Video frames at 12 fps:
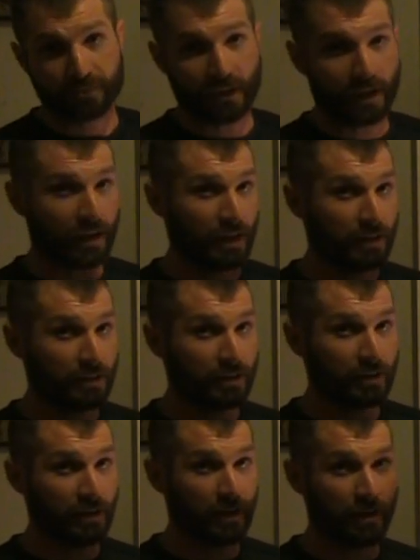And
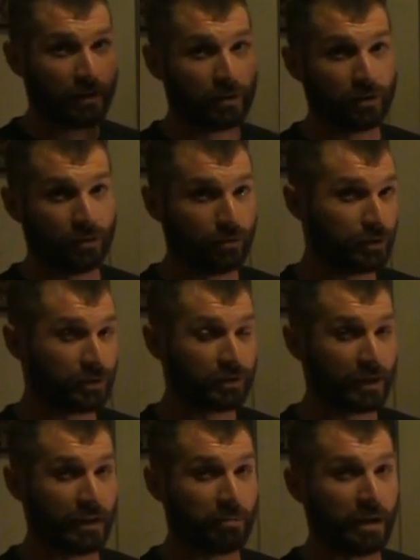they, you just
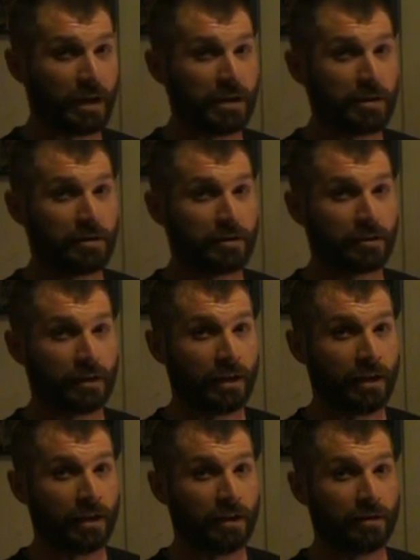stand by
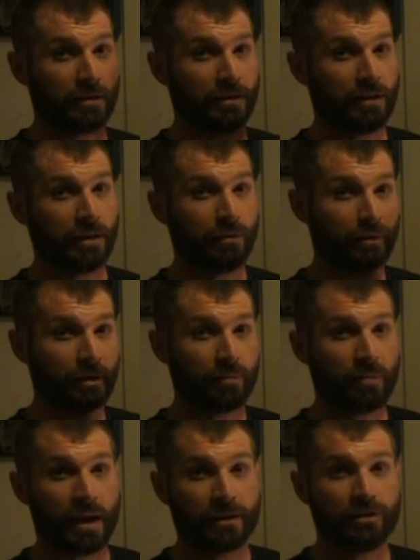and they will come
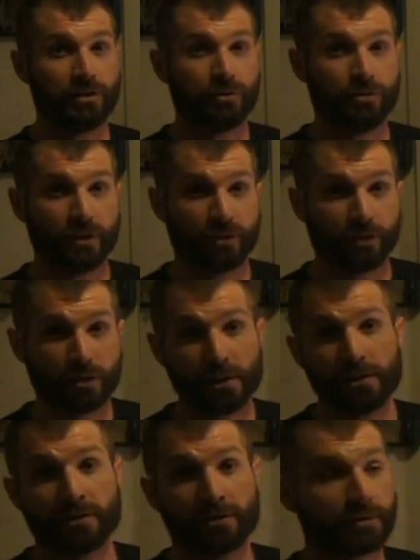back to you with your
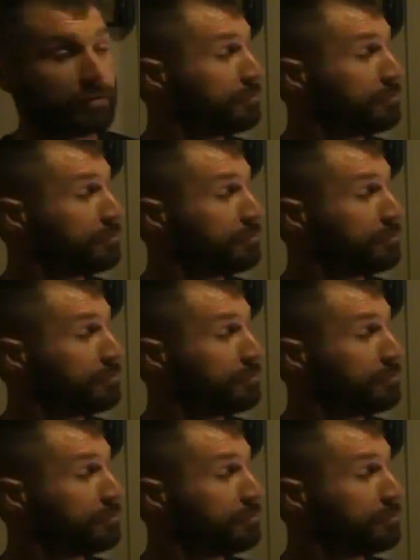clearance.